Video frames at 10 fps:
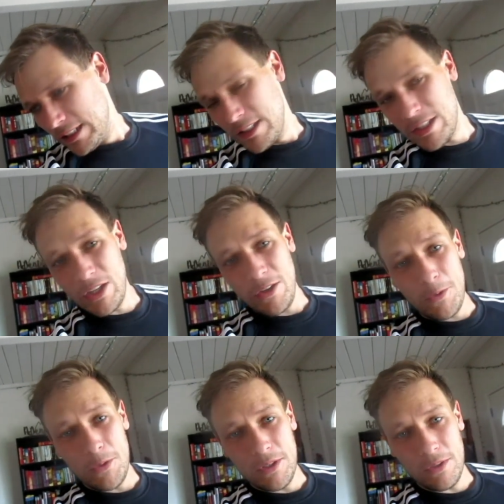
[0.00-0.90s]

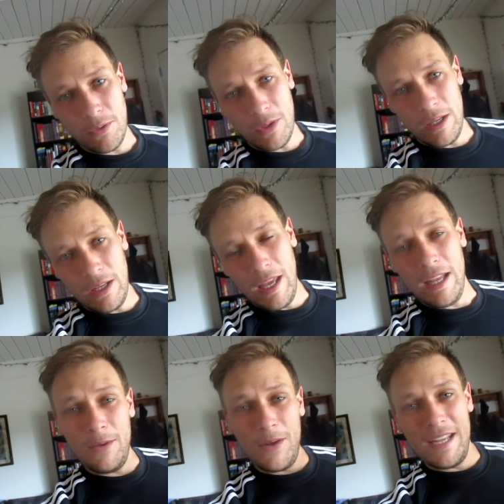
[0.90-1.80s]
so,
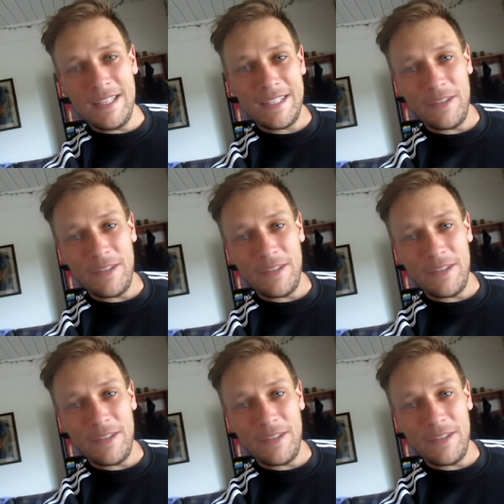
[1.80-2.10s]
anyways,